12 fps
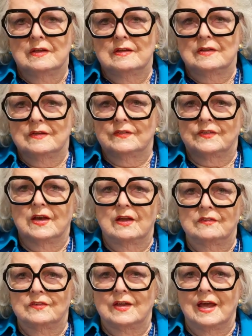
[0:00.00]
sons
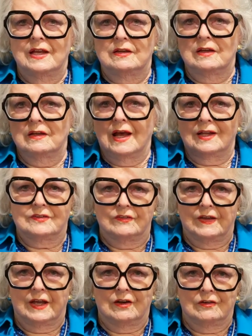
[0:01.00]
had lots of
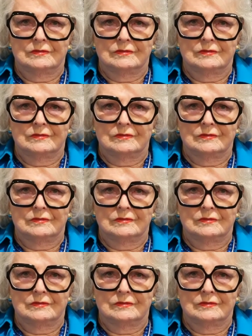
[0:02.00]
hair.